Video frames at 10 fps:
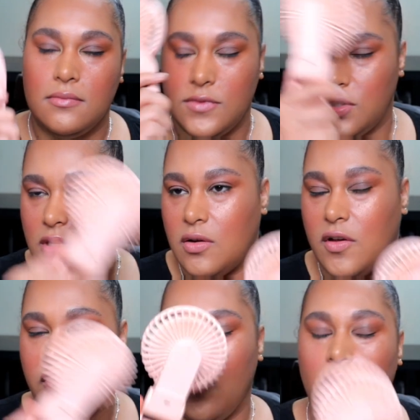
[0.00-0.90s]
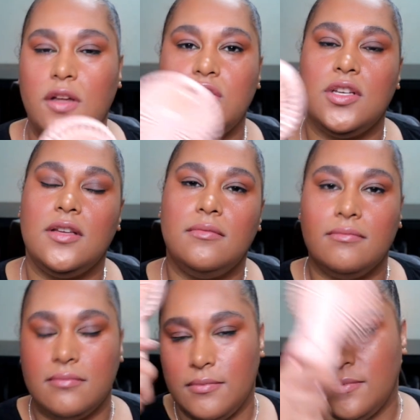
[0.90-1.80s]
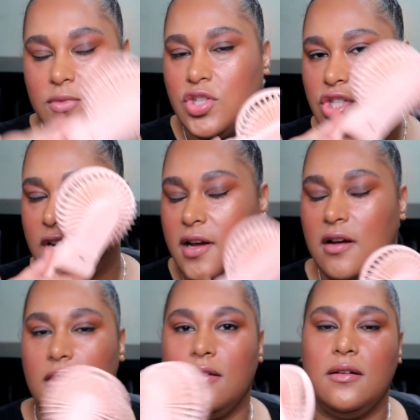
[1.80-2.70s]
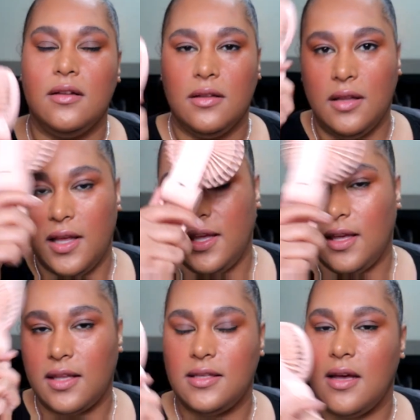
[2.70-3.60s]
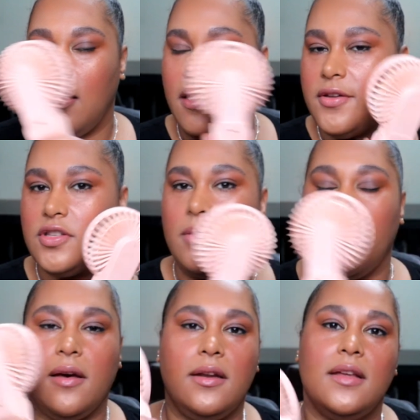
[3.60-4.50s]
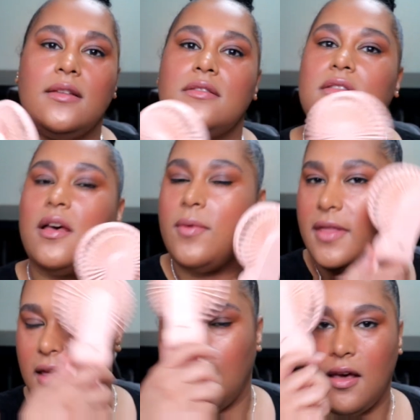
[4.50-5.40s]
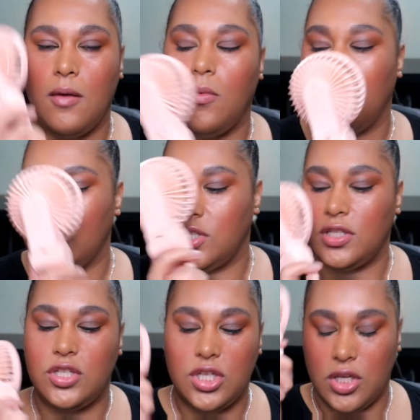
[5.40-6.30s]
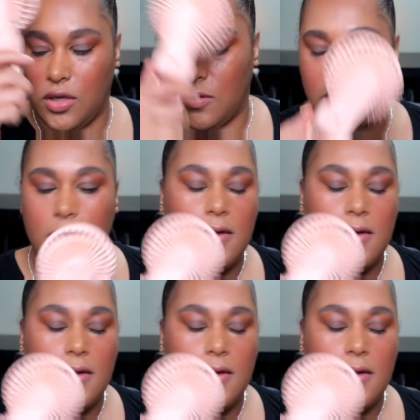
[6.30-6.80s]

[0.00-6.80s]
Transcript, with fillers: So if you watch it, share, like, tell others about it so that way they can come watch it too.